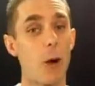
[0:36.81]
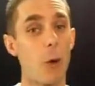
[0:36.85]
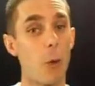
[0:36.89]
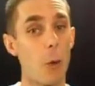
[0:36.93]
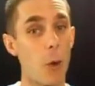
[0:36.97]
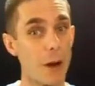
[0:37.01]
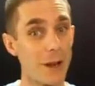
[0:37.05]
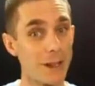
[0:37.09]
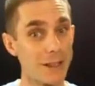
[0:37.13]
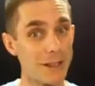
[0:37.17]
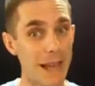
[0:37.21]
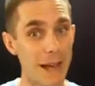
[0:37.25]

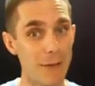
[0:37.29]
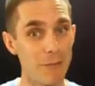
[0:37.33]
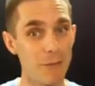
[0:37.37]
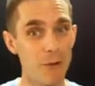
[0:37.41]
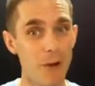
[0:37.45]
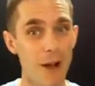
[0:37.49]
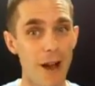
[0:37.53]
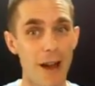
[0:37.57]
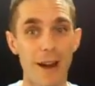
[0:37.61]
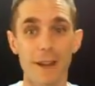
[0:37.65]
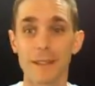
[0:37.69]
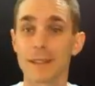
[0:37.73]
Now, what
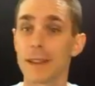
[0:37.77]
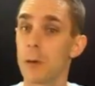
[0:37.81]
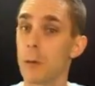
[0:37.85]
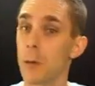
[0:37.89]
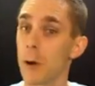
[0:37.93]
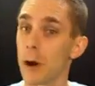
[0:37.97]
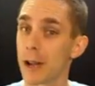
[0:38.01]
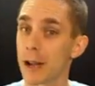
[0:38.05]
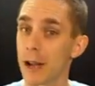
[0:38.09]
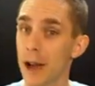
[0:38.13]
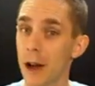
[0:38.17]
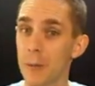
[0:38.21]
is that
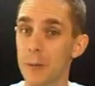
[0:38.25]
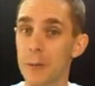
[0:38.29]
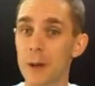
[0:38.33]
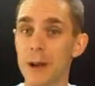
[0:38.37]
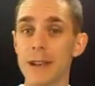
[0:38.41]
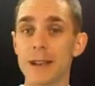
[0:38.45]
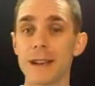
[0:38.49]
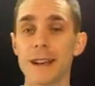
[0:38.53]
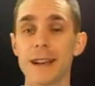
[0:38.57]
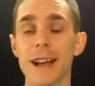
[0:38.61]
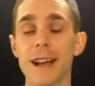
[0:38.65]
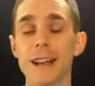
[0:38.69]
product and what
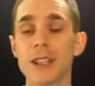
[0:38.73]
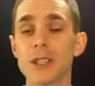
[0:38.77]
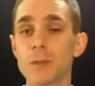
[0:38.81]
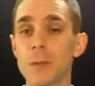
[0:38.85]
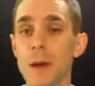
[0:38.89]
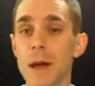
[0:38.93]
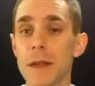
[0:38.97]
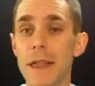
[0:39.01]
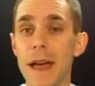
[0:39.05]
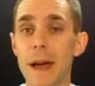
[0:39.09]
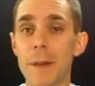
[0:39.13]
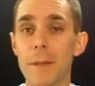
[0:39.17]
company
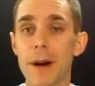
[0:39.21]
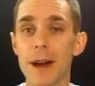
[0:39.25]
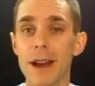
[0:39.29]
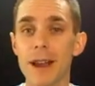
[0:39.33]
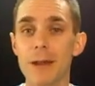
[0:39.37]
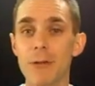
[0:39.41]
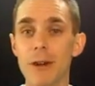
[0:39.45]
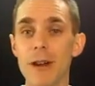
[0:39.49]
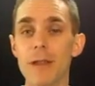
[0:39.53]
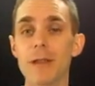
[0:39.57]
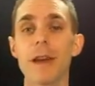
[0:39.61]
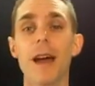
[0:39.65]
did I spend
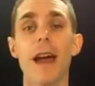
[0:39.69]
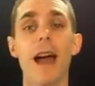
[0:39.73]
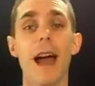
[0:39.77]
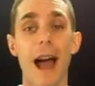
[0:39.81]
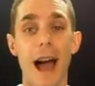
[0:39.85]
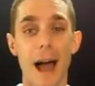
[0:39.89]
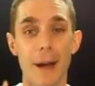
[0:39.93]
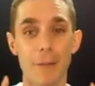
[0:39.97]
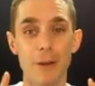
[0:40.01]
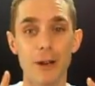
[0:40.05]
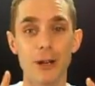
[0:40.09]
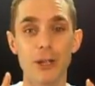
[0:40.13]
that money with?